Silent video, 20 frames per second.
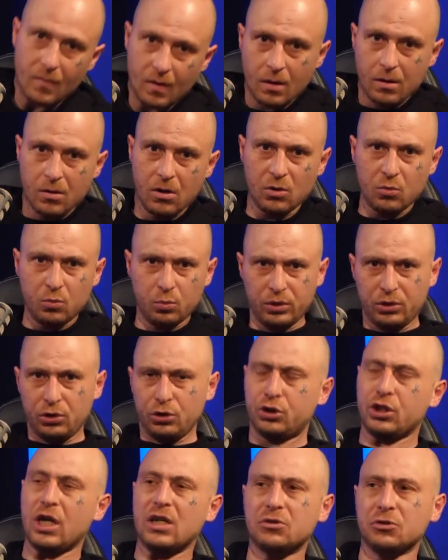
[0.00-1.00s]
Like we
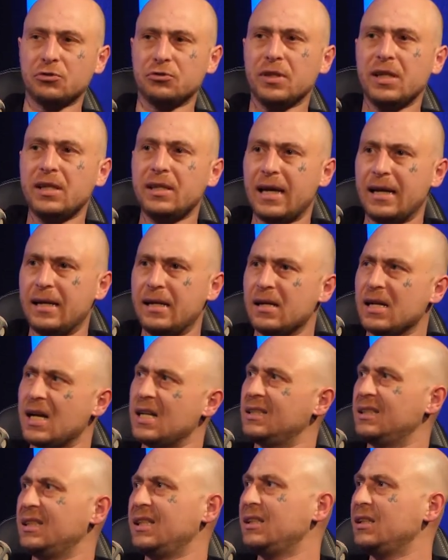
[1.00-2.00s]
do shows for free and that. Now
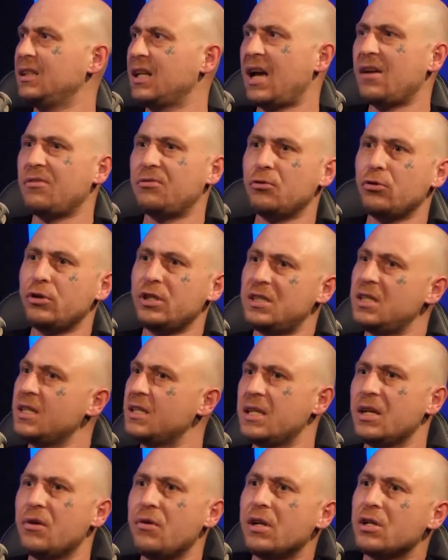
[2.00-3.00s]
cunts are getting, you know, 30,
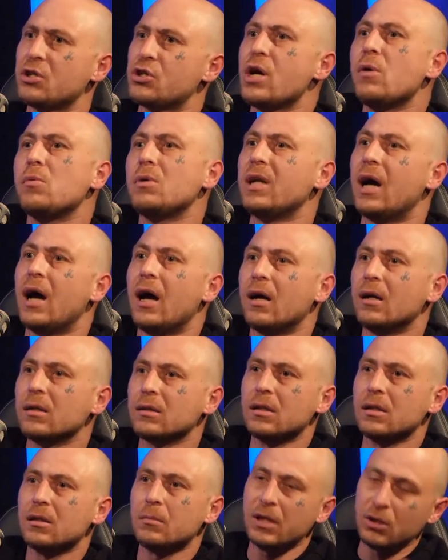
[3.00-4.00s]
60 grand a show on that.
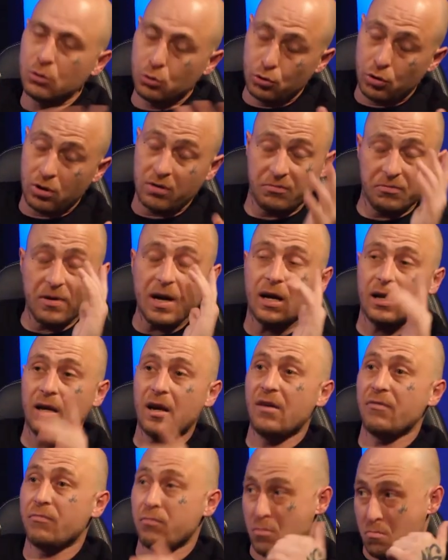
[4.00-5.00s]
You know what I mean? Good on them.
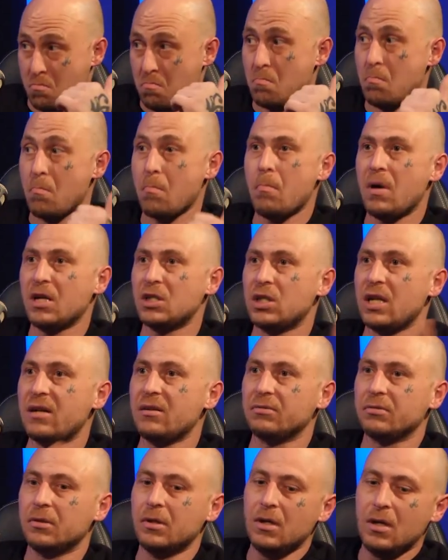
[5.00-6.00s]
Fucking oath. Much
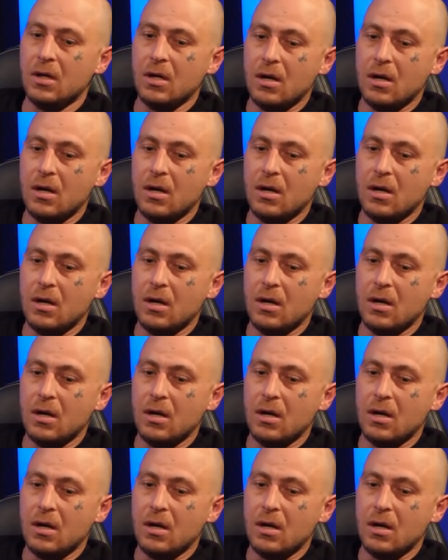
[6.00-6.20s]
love.